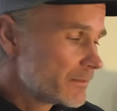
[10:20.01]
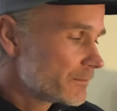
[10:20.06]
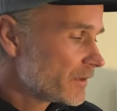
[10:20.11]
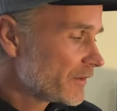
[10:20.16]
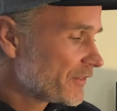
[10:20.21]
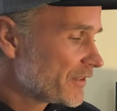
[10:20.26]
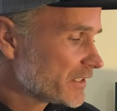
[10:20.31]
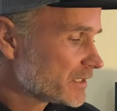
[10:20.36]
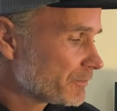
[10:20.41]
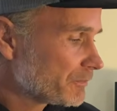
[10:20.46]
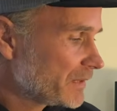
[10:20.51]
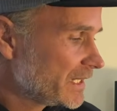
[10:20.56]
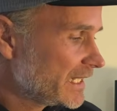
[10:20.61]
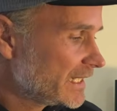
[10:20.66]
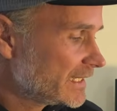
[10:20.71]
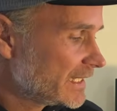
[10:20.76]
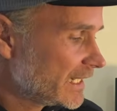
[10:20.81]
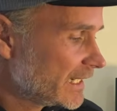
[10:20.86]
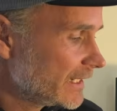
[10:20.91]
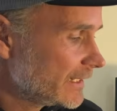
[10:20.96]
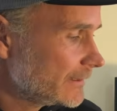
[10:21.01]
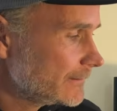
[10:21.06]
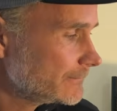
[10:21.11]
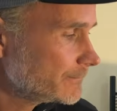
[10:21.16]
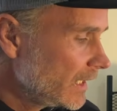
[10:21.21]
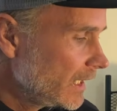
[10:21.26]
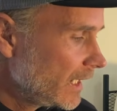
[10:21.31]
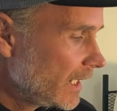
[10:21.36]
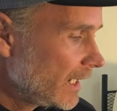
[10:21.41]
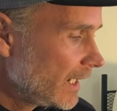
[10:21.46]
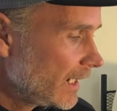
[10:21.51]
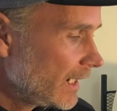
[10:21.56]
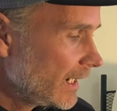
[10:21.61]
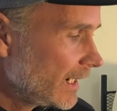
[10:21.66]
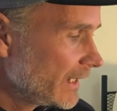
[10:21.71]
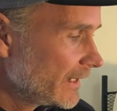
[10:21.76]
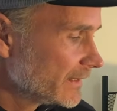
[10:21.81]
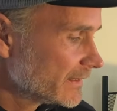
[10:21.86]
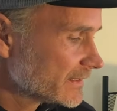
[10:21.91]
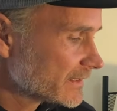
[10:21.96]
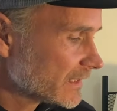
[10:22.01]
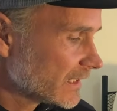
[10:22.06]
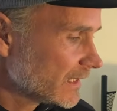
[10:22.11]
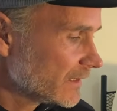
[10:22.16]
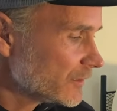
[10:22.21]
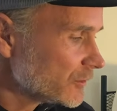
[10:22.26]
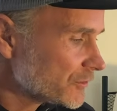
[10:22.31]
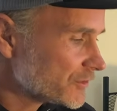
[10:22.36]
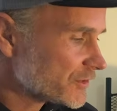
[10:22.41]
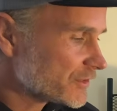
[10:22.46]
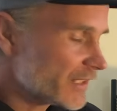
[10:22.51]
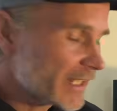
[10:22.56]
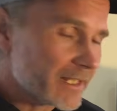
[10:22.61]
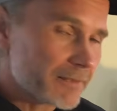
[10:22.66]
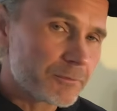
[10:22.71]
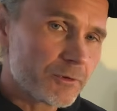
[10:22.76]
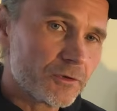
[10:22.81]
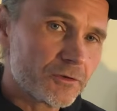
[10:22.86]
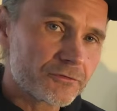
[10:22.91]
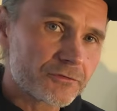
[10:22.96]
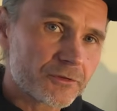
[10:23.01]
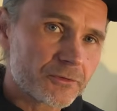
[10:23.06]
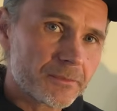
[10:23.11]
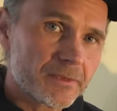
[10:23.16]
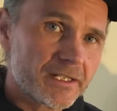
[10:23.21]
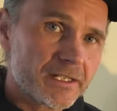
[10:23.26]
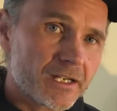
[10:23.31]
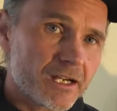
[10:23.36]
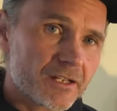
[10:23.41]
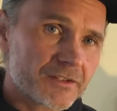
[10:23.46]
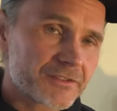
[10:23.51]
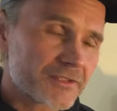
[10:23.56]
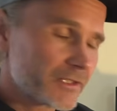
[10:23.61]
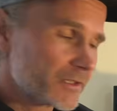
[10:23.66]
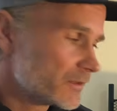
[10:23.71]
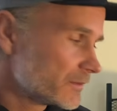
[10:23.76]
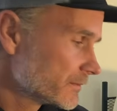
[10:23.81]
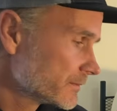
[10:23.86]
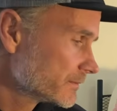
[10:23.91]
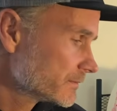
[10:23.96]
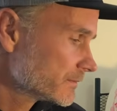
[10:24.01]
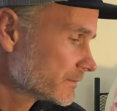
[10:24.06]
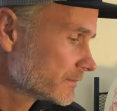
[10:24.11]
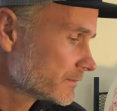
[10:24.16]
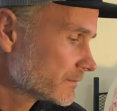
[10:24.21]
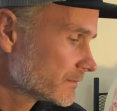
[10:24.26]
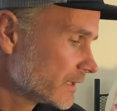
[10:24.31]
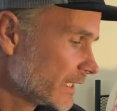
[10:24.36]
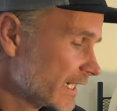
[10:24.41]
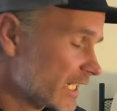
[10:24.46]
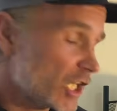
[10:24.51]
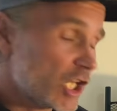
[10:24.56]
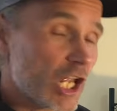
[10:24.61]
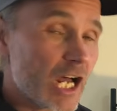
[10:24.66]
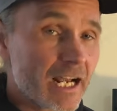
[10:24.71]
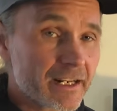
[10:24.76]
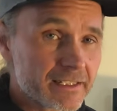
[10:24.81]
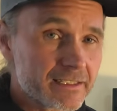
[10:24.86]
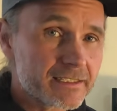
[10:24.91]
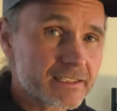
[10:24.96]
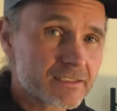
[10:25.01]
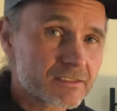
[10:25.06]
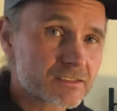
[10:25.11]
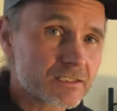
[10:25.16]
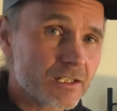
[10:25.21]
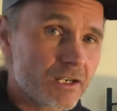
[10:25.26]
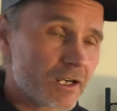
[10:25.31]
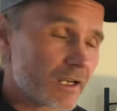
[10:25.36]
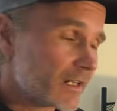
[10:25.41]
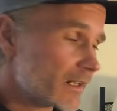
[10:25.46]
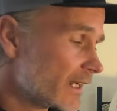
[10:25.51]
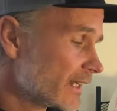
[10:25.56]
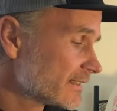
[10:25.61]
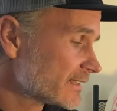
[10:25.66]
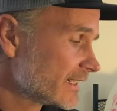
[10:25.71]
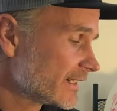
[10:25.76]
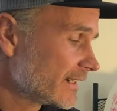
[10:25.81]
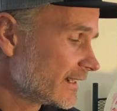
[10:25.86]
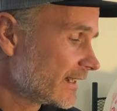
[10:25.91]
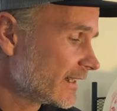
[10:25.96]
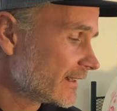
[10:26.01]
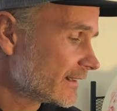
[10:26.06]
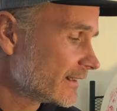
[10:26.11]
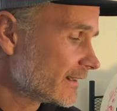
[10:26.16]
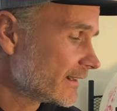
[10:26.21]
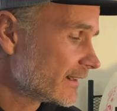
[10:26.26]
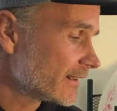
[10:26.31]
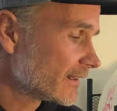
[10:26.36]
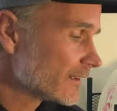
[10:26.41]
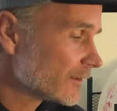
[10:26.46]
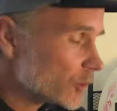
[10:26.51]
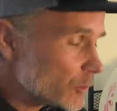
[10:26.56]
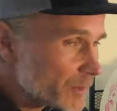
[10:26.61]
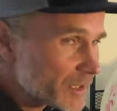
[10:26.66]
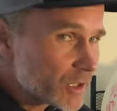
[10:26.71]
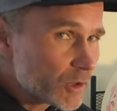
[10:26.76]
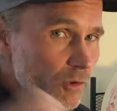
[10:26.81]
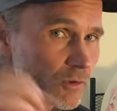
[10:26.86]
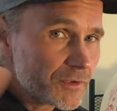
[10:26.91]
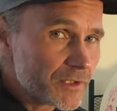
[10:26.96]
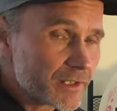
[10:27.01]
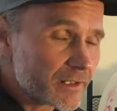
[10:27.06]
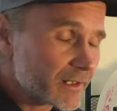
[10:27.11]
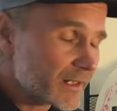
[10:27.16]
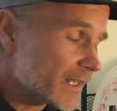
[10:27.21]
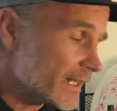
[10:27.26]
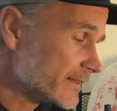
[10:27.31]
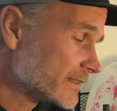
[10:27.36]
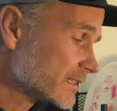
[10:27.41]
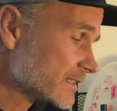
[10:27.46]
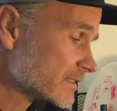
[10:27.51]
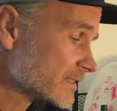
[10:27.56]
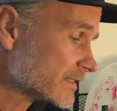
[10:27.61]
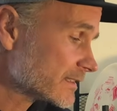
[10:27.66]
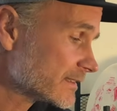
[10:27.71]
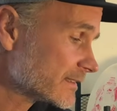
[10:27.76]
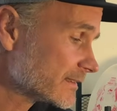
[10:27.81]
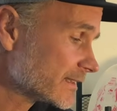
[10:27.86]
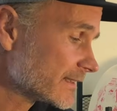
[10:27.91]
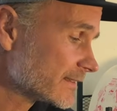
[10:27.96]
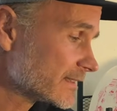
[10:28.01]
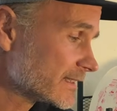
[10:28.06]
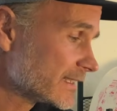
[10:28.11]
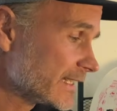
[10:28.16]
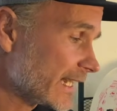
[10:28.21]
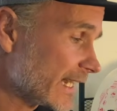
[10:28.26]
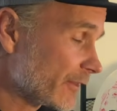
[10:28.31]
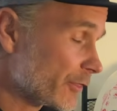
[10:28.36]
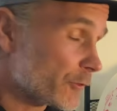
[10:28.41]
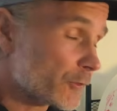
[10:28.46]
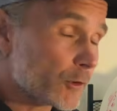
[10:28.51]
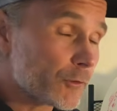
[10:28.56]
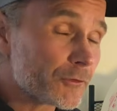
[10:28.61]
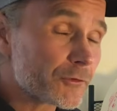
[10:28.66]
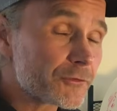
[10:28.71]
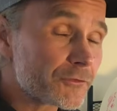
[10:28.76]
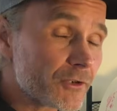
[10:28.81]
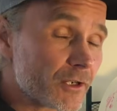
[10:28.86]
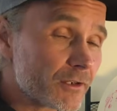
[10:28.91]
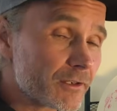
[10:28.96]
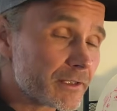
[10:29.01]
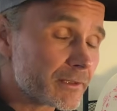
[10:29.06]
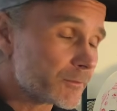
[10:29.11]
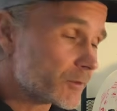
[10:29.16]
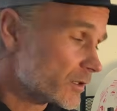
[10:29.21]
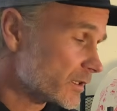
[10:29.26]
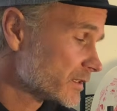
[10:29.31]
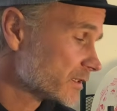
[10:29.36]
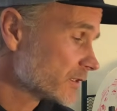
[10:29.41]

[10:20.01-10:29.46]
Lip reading: But this PD is a little stable for me also, like a lot of discs are. As I get a little bit older, I just can't throw as far anymore.